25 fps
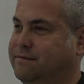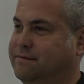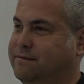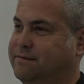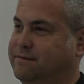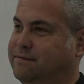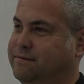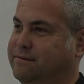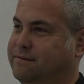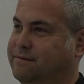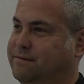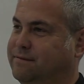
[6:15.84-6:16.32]

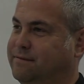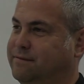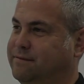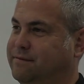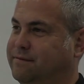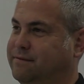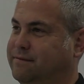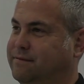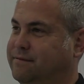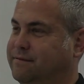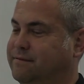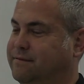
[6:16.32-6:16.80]

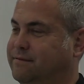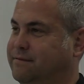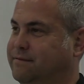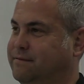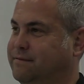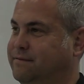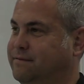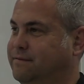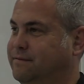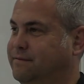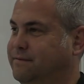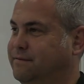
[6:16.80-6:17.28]

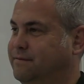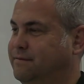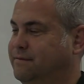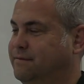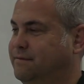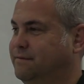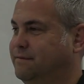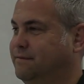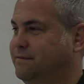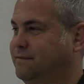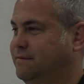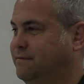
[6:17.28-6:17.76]

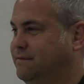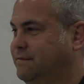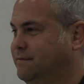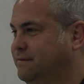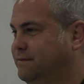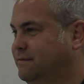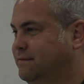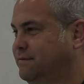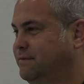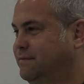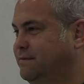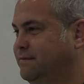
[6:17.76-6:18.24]

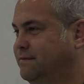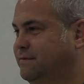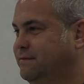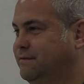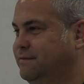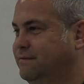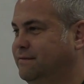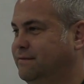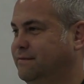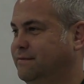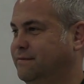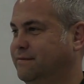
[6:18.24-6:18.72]

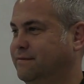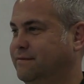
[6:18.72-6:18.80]
(silent)